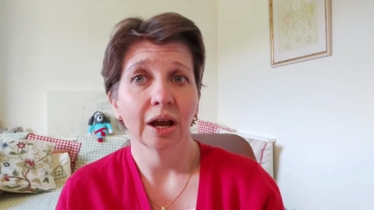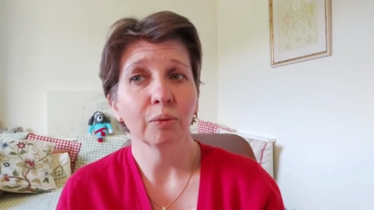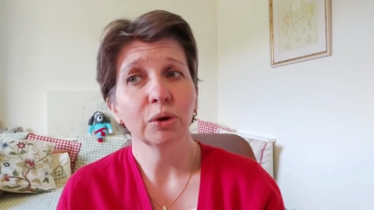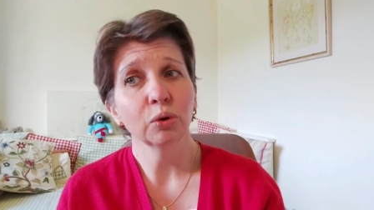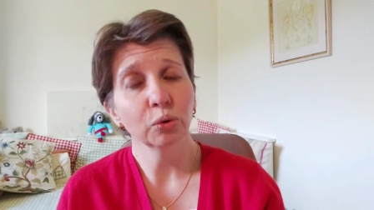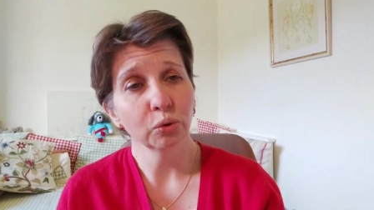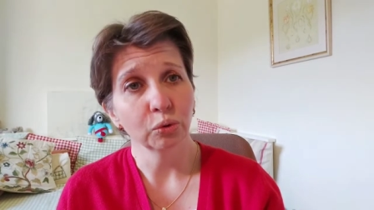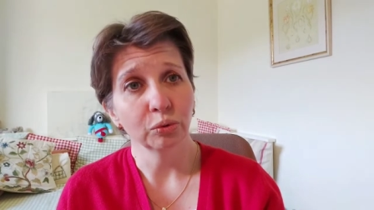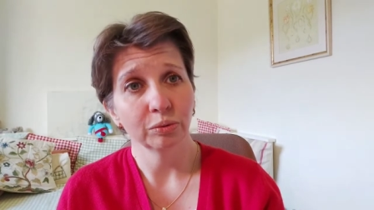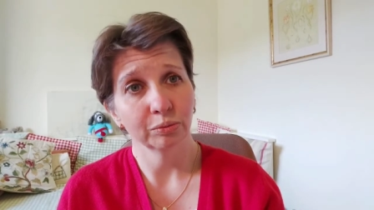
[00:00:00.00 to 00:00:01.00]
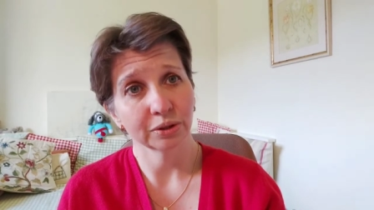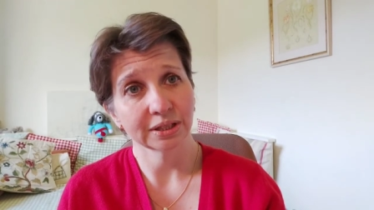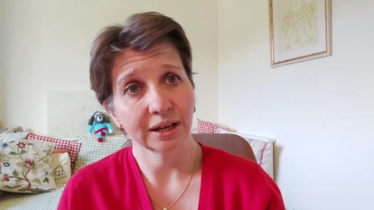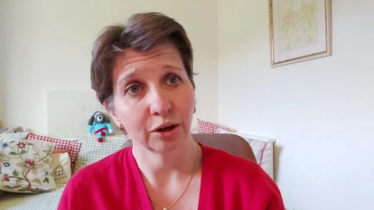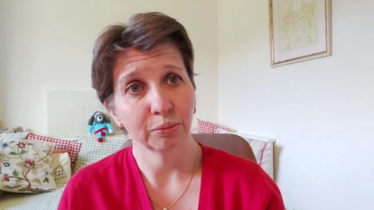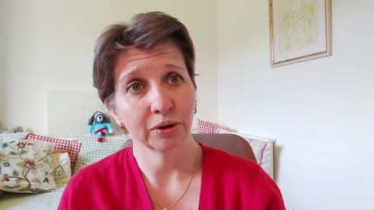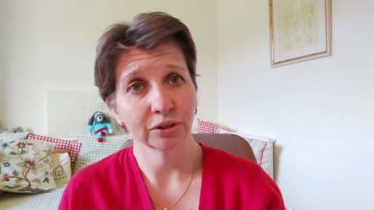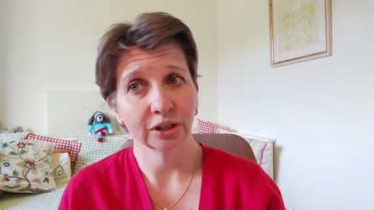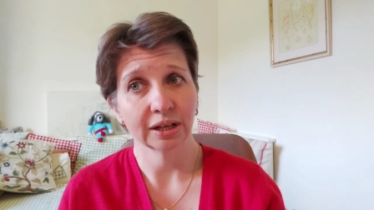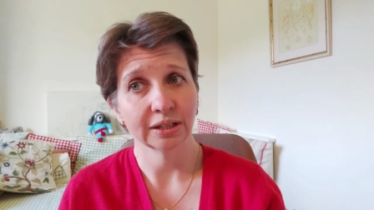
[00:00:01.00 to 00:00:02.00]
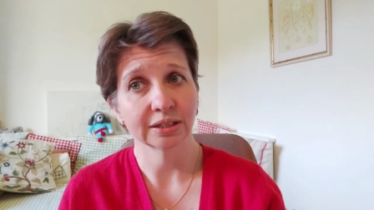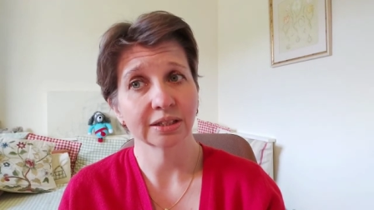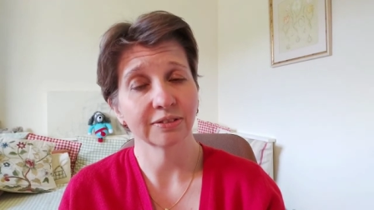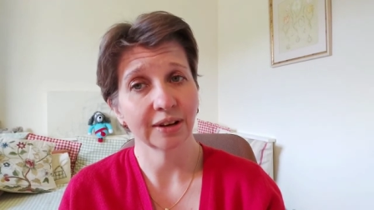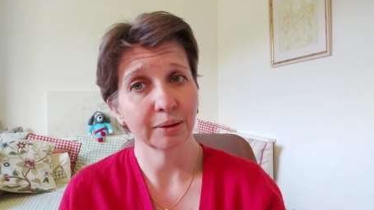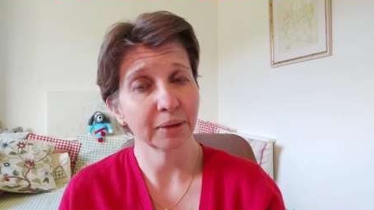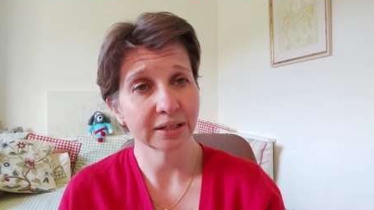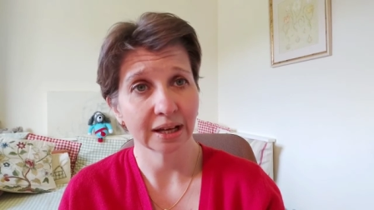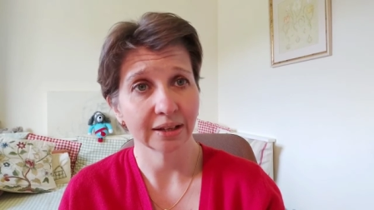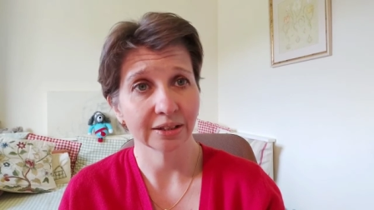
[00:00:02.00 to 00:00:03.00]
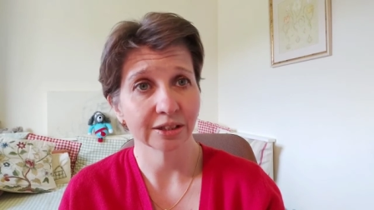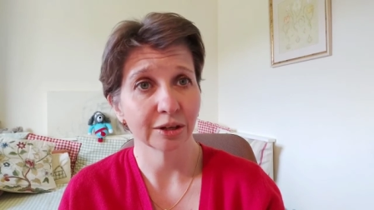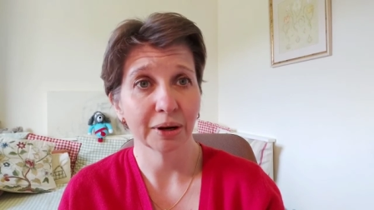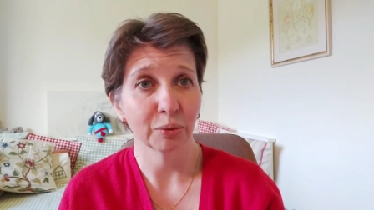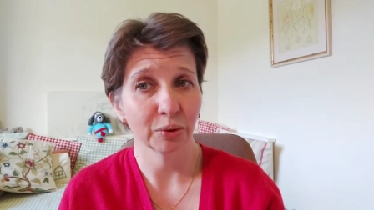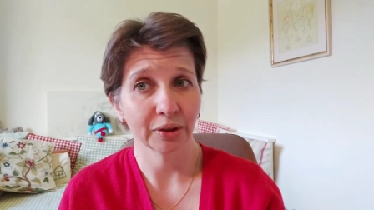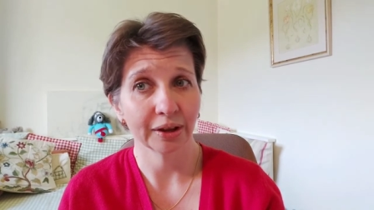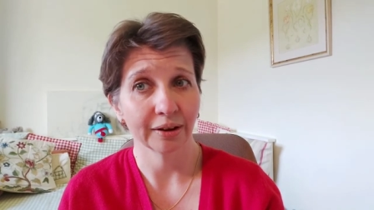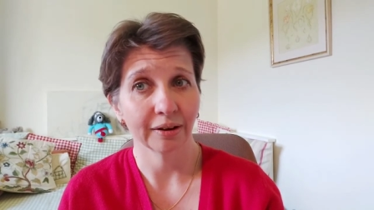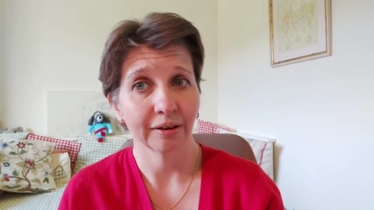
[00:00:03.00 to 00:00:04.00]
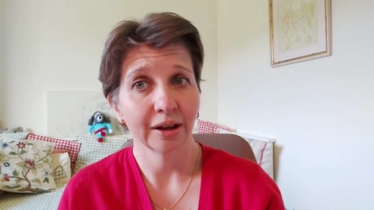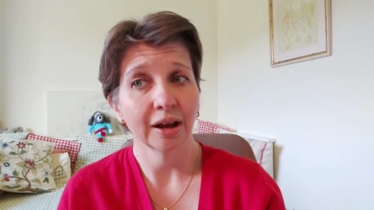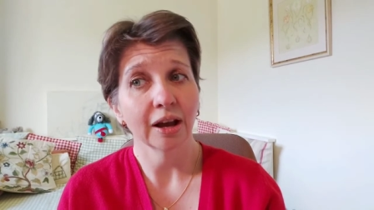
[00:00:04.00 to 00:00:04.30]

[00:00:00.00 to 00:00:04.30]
And we all want to help our kids develop their talents no matter what they are.